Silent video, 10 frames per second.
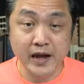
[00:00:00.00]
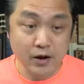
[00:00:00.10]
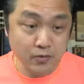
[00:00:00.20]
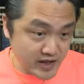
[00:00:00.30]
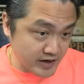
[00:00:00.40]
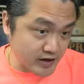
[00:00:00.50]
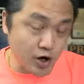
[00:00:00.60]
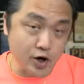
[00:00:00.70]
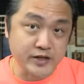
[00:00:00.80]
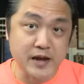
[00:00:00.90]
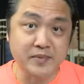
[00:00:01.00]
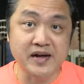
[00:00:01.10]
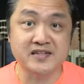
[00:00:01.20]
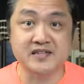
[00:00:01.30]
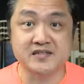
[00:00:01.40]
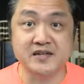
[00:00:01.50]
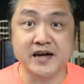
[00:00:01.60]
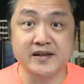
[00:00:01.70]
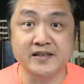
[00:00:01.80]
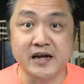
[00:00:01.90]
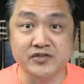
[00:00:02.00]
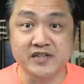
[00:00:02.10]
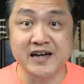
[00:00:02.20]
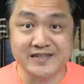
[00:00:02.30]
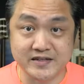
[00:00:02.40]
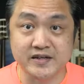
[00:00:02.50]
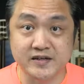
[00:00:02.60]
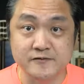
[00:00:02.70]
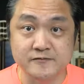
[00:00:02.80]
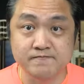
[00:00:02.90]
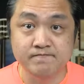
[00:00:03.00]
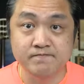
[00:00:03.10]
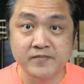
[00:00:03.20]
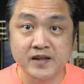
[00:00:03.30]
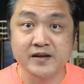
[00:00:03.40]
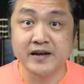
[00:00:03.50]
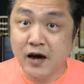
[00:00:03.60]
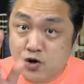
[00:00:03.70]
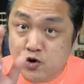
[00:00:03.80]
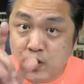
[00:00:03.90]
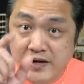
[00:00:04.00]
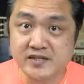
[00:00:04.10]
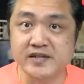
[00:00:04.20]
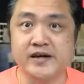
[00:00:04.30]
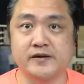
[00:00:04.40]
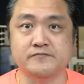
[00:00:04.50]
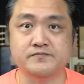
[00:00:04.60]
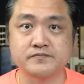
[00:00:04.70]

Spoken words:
And we hit an all-time high 69,000 last year. Now you understand.